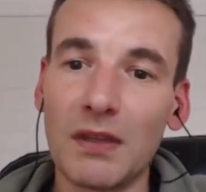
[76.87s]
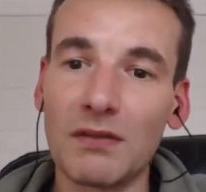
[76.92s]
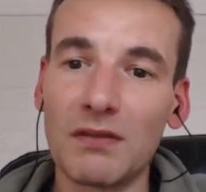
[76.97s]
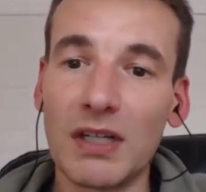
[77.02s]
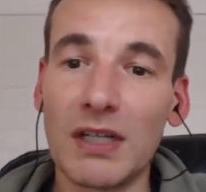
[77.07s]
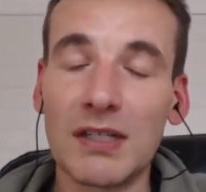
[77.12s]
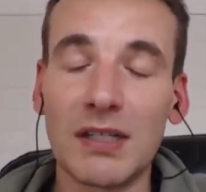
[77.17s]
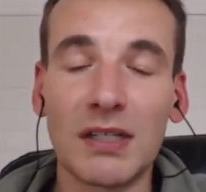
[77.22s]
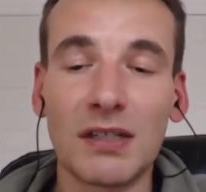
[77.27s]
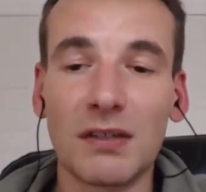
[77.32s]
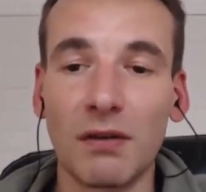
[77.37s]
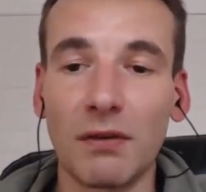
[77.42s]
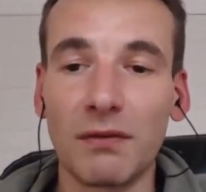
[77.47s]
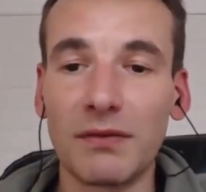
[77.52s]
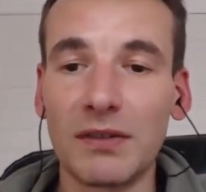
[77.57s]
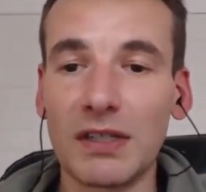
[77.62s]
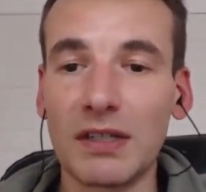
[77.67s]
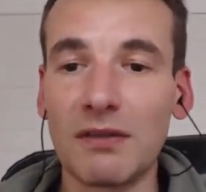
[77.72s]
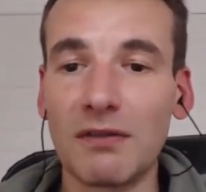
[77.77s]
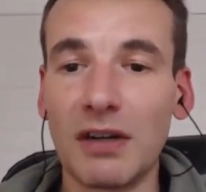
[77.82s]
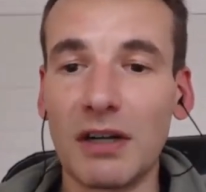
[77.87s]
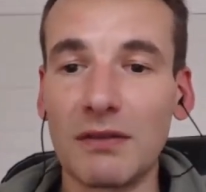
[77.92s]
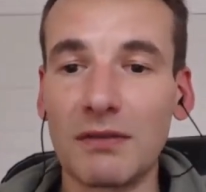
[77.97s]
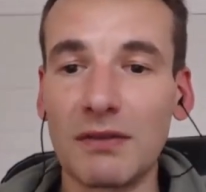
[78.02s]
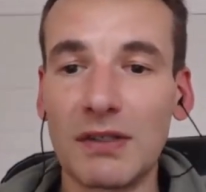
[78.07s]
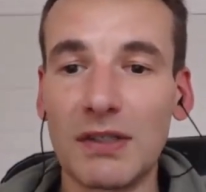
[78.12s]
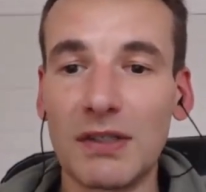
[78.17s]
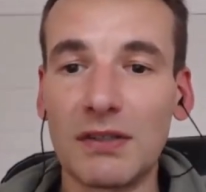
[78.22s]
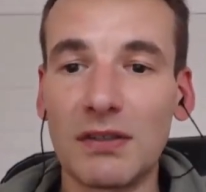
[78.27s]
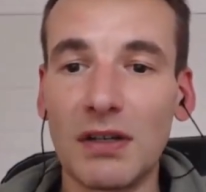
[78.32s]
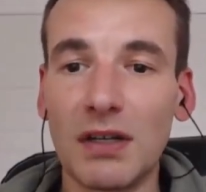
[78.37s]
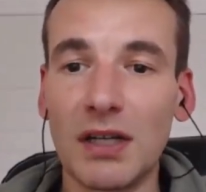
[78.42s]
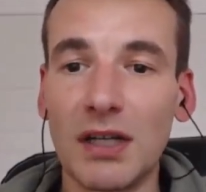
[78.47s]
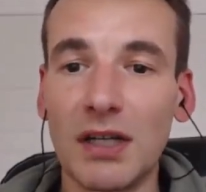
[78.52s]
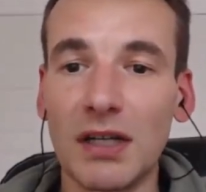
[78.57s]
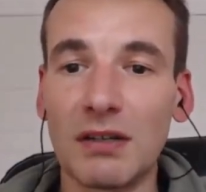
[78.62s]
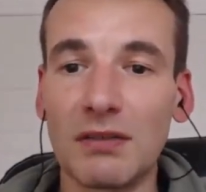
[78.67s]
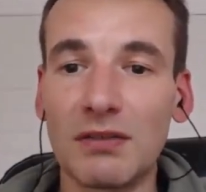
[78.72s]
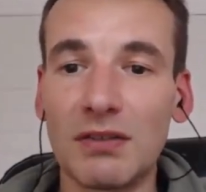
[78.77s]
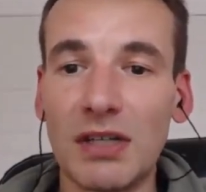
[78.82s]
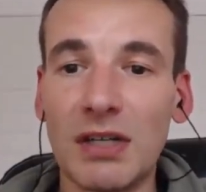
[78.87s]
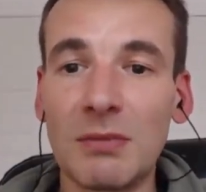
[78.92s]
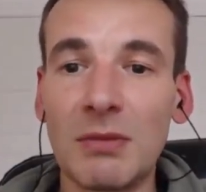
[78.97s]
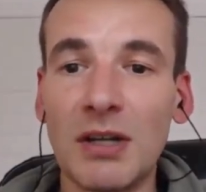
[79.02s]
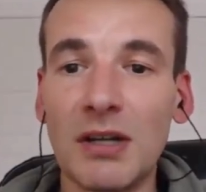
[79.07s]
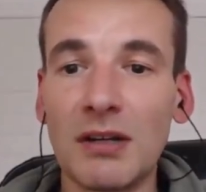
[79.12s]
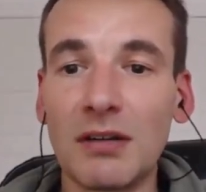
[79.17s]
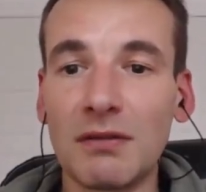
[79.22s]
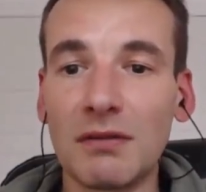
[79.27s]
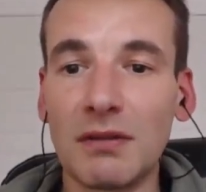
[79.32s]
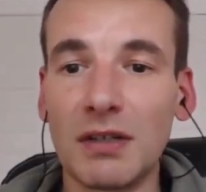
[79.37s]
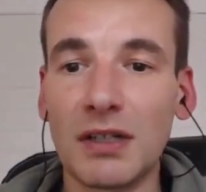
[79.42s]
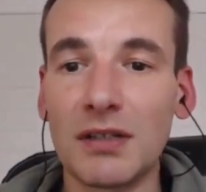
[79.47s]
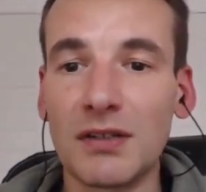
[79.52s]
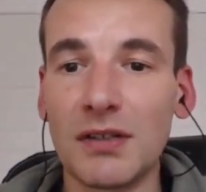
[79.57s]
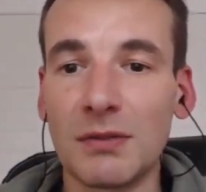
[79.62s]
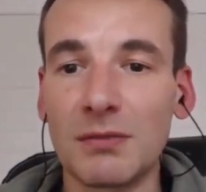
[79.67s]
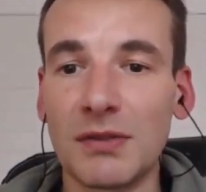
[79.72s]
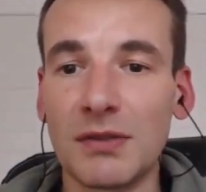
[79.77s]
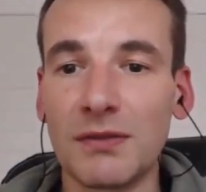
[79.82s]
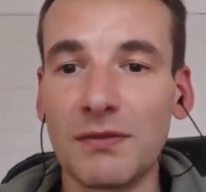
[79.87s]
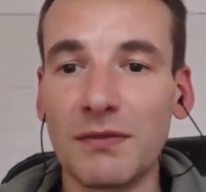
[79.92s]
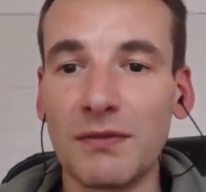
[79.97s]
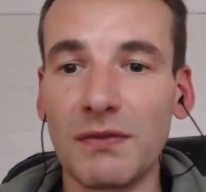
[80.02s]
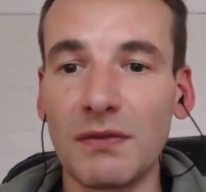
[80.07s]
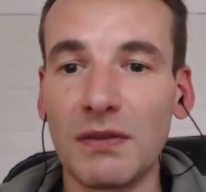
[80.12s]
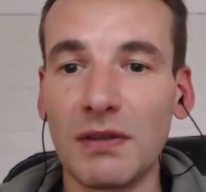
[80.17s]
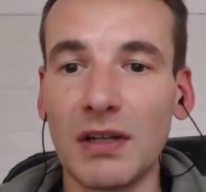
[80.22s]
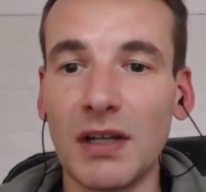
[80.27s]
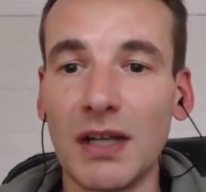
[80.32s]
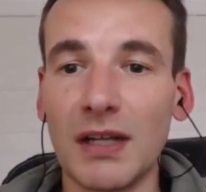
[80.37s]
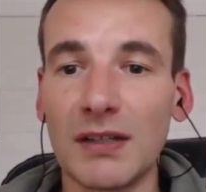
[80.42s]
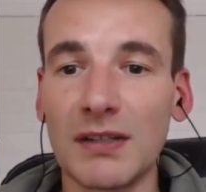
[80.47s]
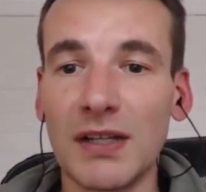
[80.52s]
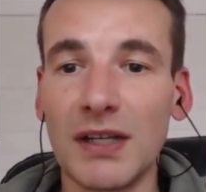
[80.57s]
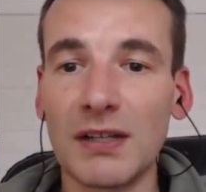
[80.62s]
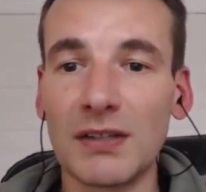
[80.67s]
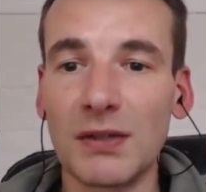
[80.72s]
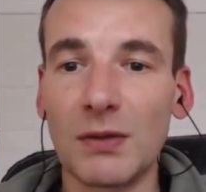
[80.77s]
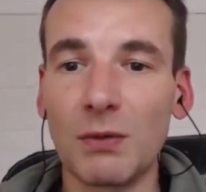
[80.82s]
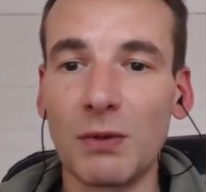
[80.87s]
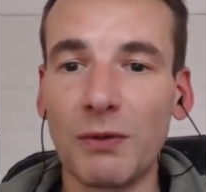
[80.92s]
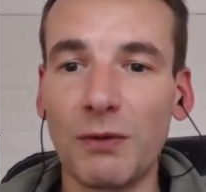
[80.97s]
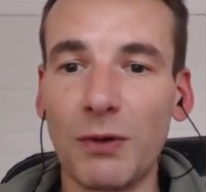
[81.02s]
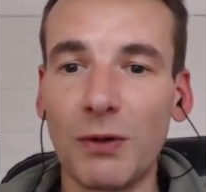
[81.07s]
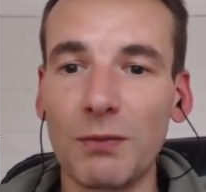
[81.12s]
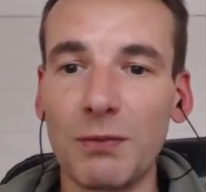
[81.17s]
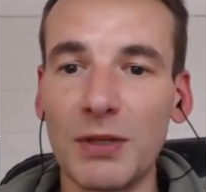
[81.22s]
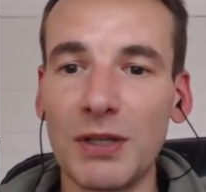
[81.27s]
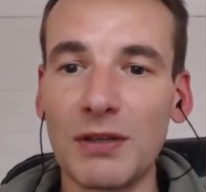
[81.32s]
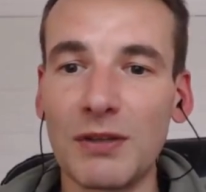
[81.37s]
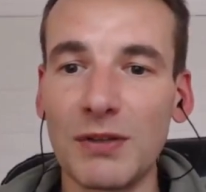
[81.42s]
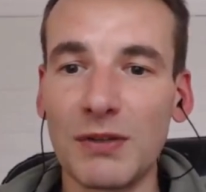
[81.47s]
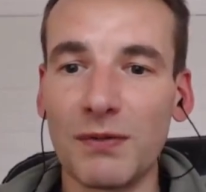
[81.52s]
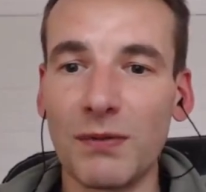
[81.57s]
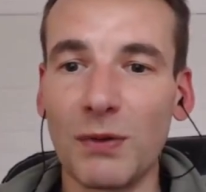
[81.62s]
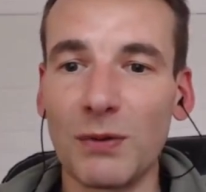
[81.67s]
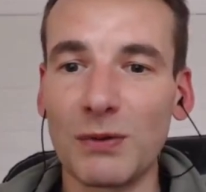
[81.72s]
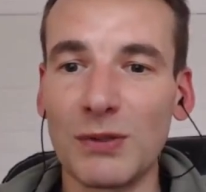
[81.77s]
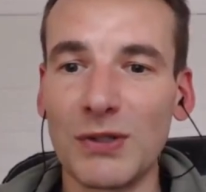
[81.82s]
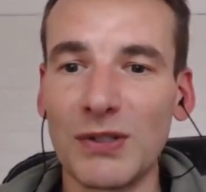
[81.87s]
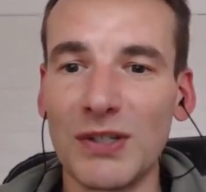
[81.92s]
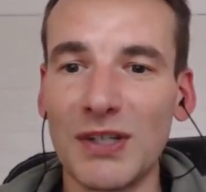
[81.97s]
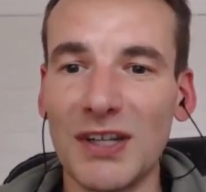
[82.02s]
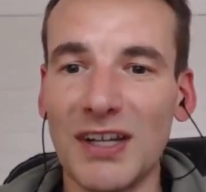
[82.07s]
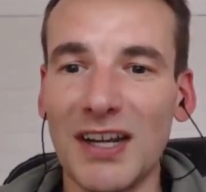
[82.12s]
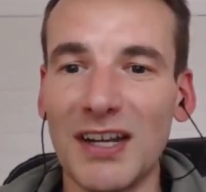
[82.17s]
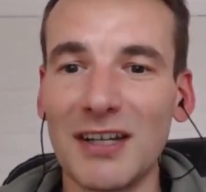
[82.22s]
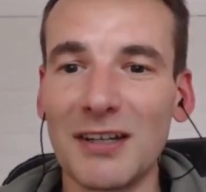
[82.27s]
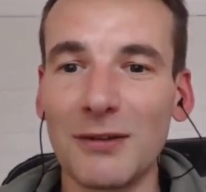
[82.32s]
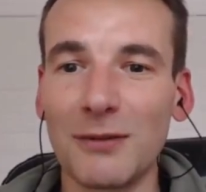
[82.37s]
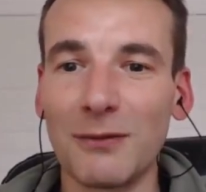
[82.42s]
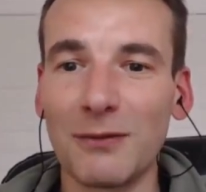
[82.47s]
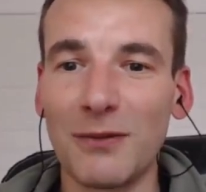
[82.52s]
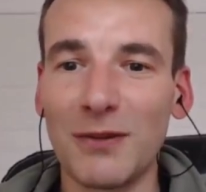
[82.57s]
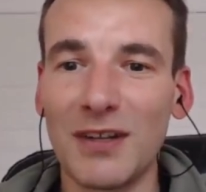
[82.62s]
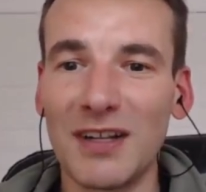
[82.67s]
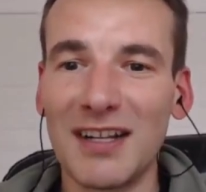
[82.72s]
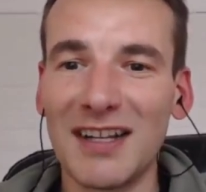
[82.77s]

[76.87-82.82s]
changes obviously around uh, Gmail in terms of access. So we thought it'd be useful just to kind of